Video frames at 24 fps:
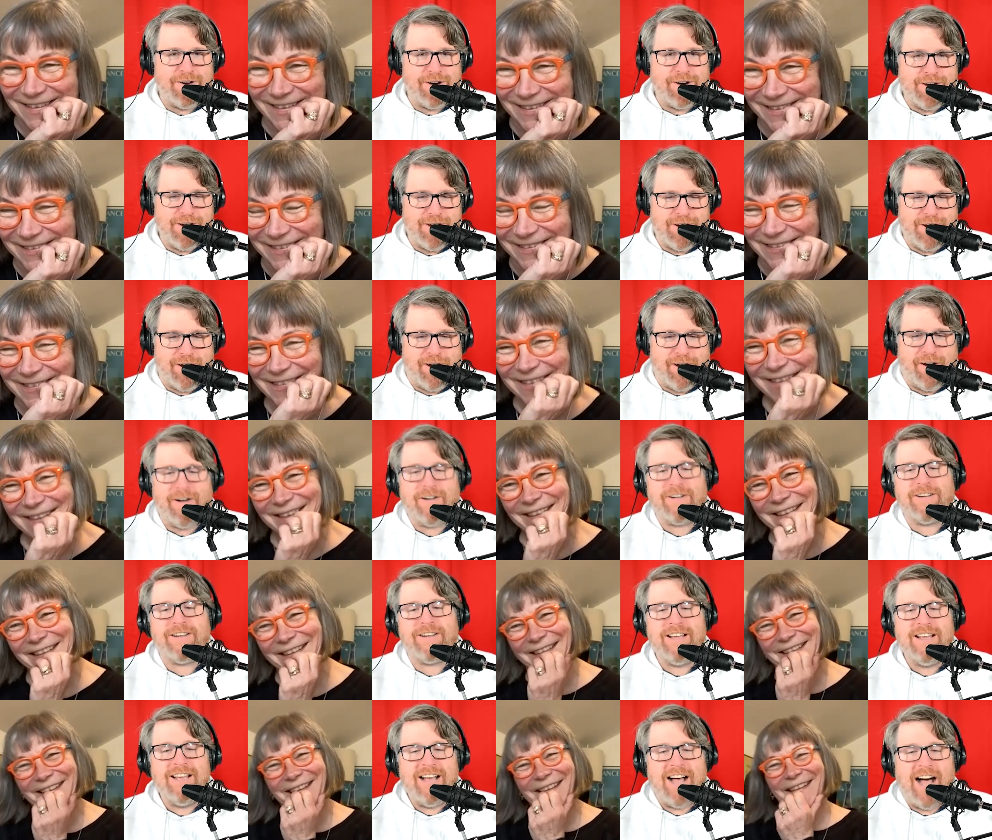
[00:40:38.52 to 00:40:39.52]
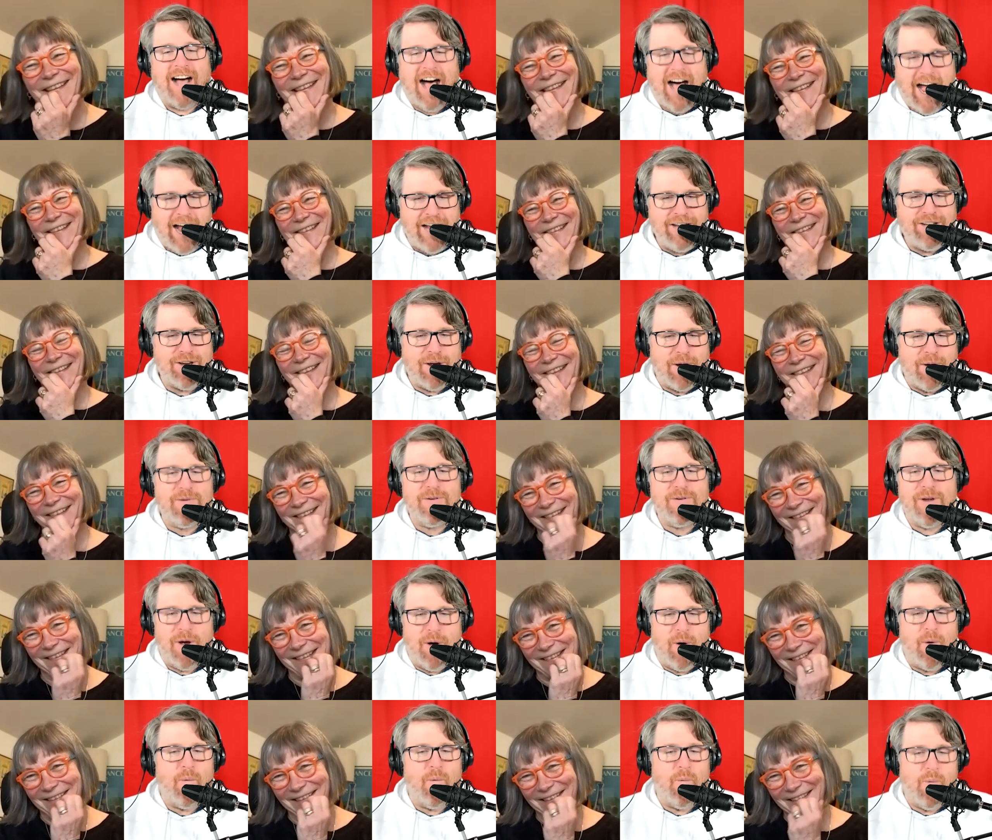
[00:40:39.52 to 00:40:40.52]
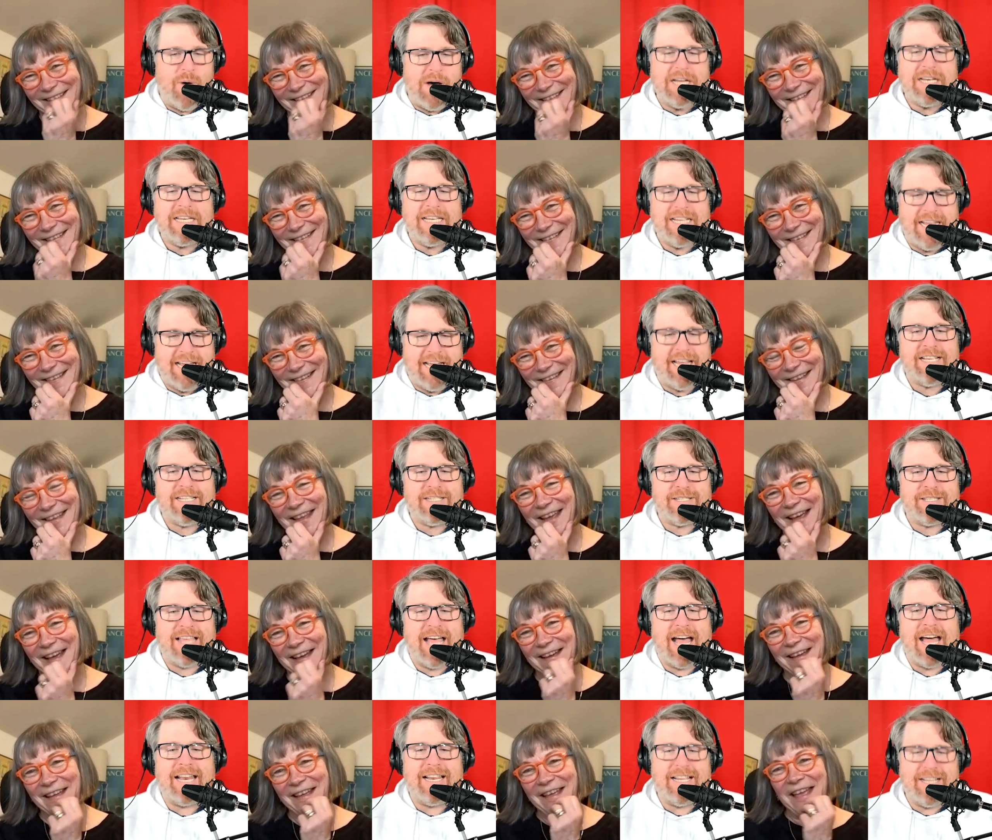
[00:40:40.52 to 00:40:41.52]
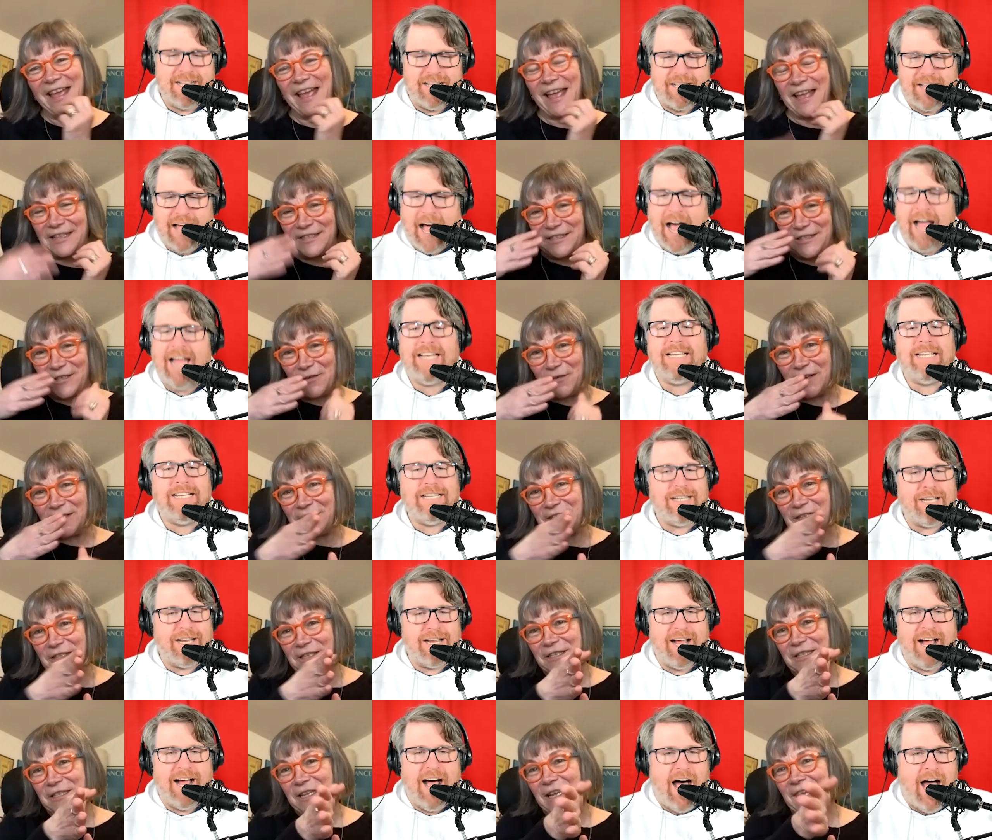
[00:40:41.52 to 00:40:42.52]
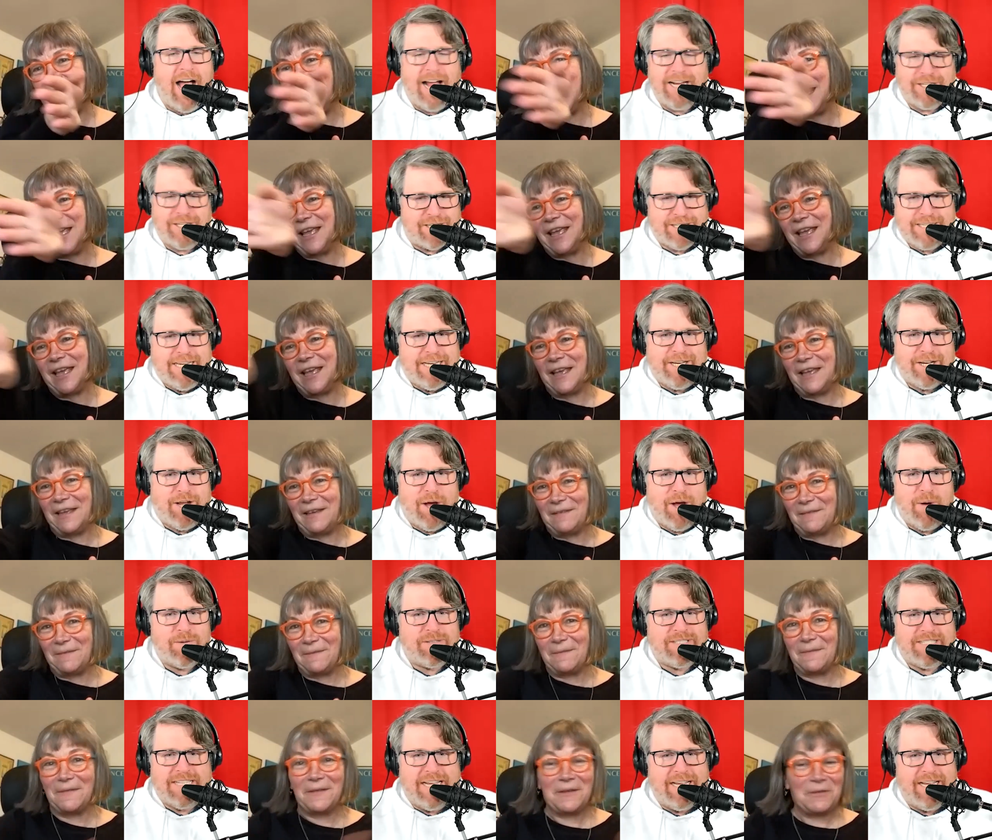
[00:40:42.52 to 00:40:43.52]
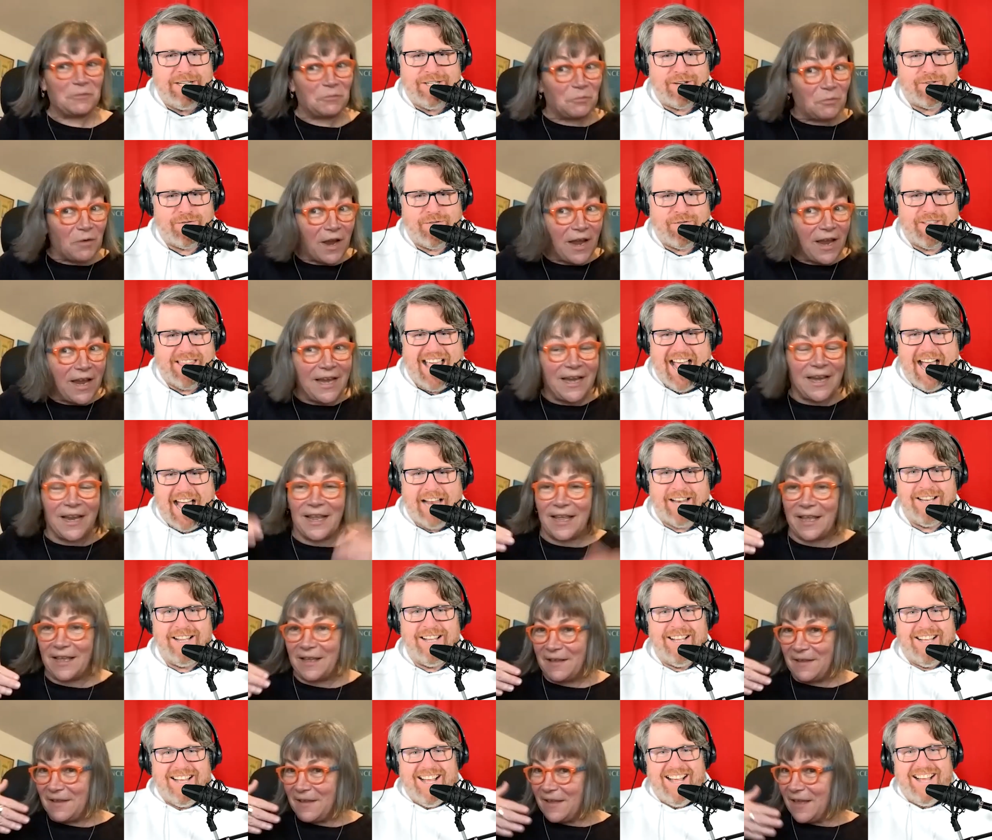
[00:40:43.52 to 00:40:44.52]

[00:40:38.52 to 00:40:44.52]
Speaker 1: heard, I don't know what is. Yeah. That is I, so it to, just, I just need to go see it just right? for that.